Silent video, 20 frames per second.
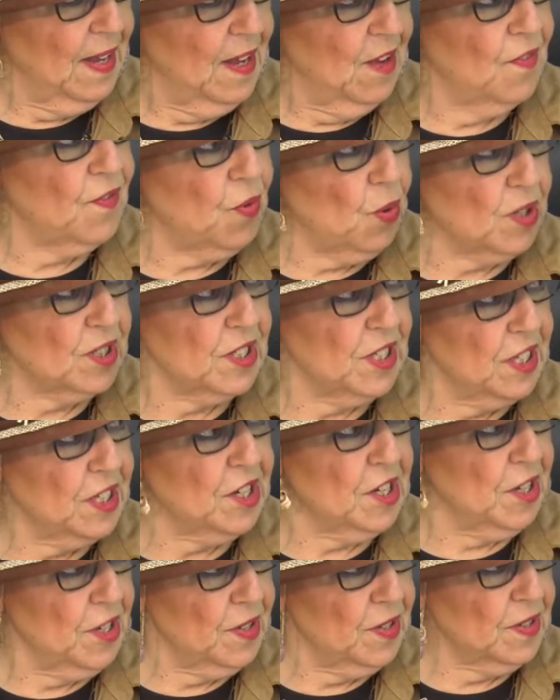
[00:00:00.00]
14
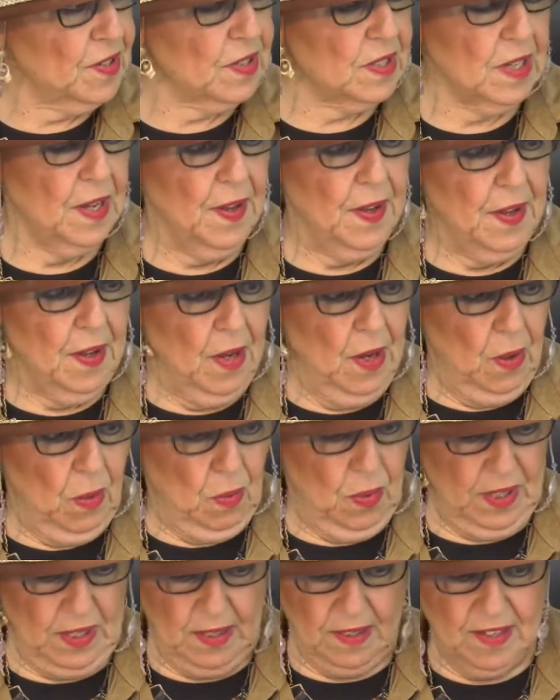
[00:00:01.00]
years
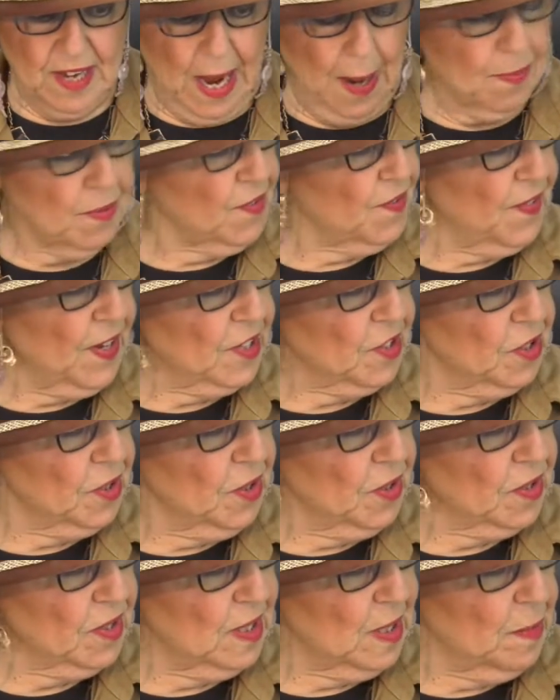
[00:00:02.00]
with the top
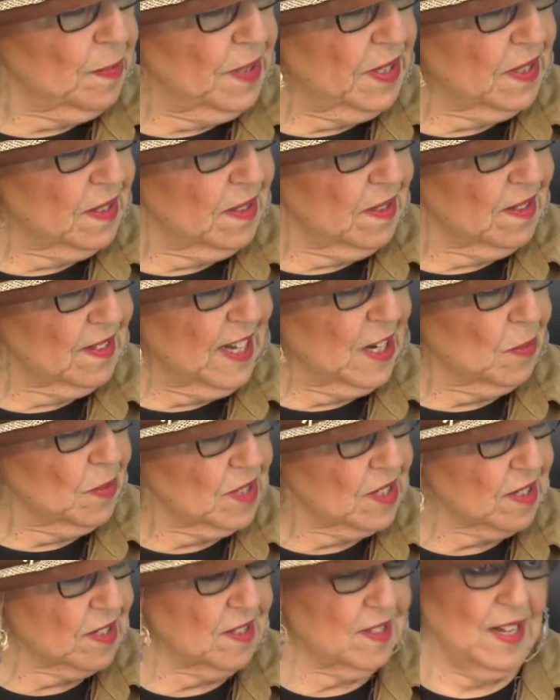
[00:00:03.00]
professionals in the business, and it
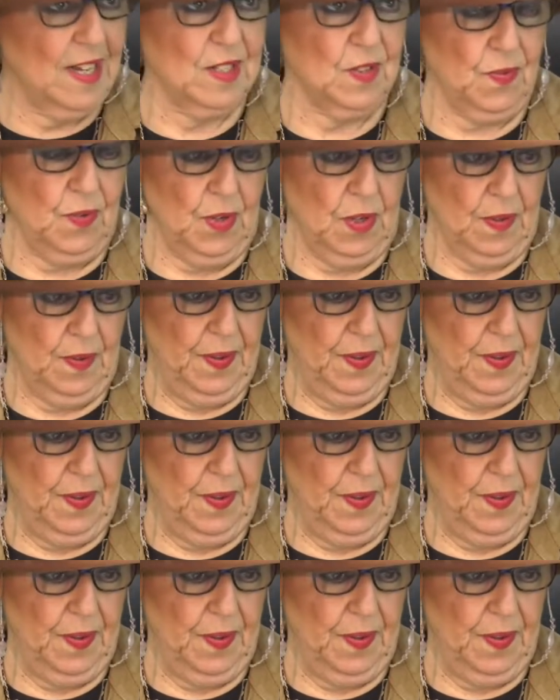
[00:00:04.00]
was successful.